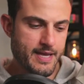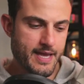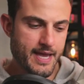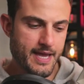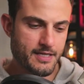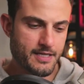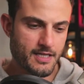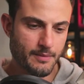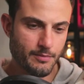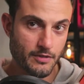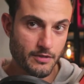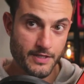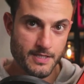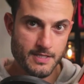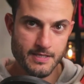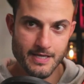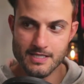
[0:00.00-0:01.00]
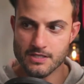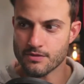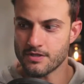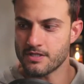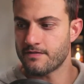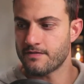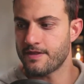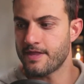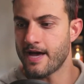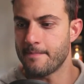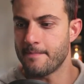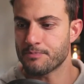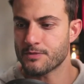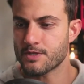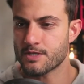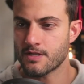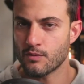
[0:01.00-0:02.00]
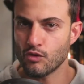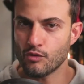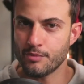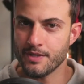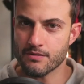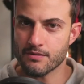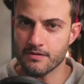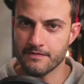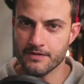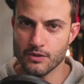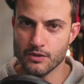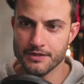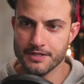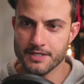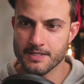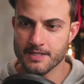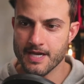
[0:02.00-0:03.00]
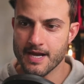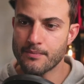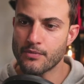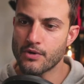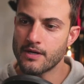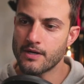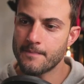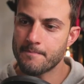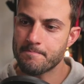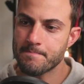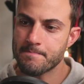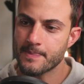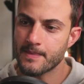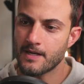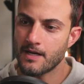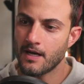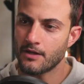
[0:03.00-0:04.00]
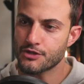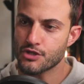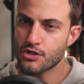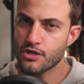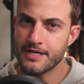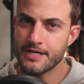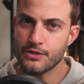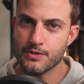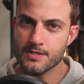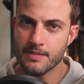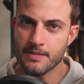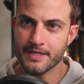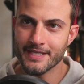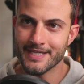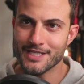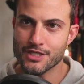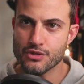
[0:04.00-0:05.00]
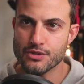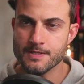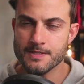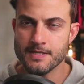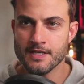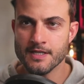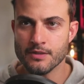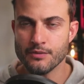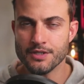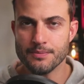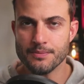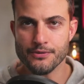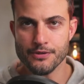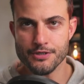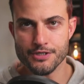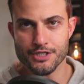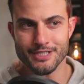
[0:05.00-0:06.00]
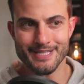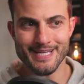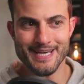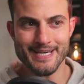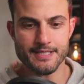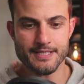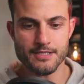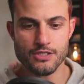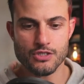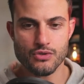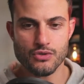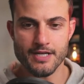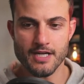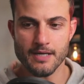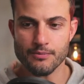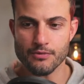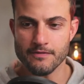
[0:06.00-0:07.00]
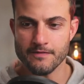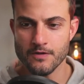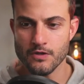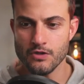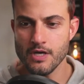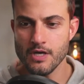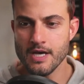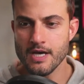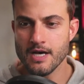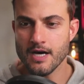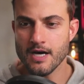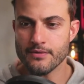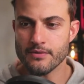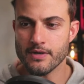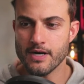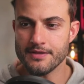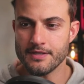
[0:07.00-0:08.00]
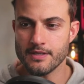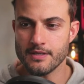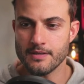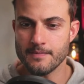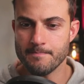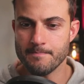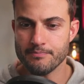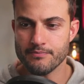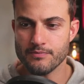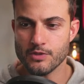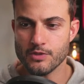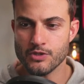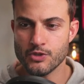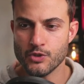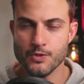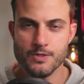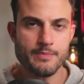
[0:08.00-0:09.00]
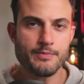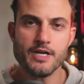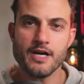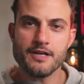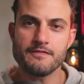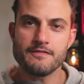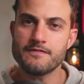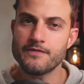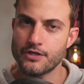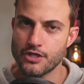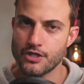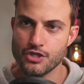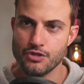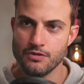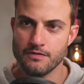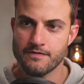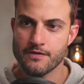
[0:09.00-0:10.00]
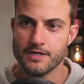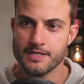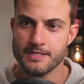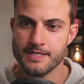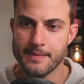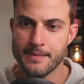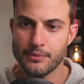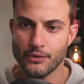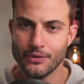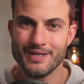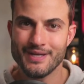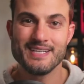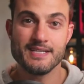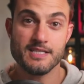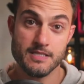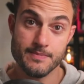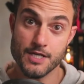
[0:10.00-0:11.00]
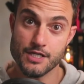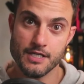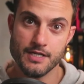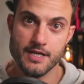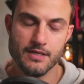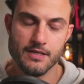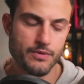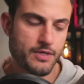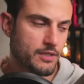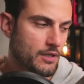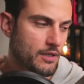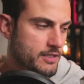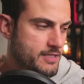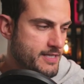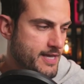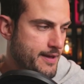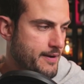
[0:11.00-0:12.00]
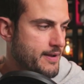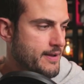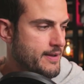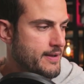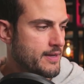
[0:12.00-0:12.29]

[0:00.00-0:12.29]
and a couple of accessories for that. So there will be a review on this camera I'll try and do something interesting. I don't want to approach it like a straight up review. I'd rather do some kind of photo shoot, for example, especially now that we're in lockdown,